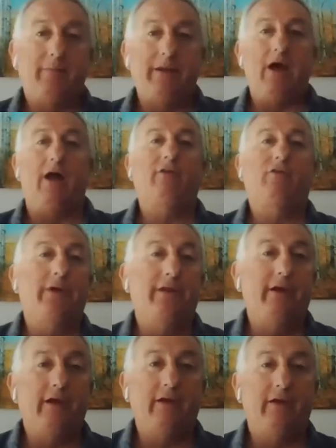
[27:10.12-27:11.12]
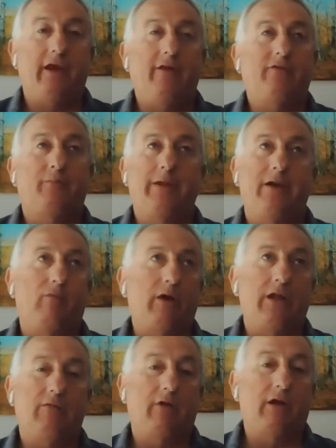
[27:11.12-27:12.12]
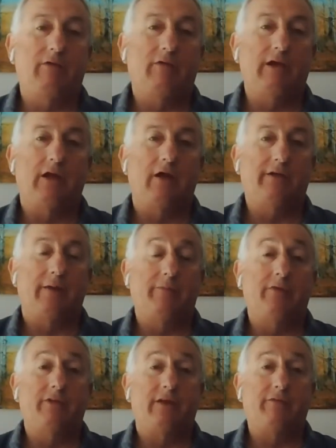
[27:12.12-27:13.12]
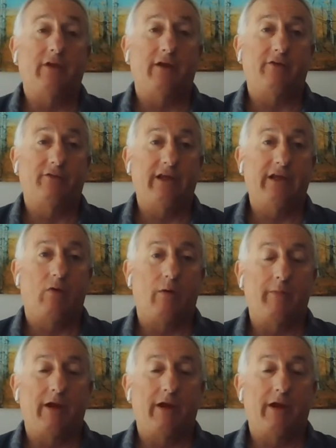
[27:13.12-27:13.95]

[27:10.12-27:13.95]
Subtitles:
be honest with you, it's been a really, really, really long time since I've done a C Corp.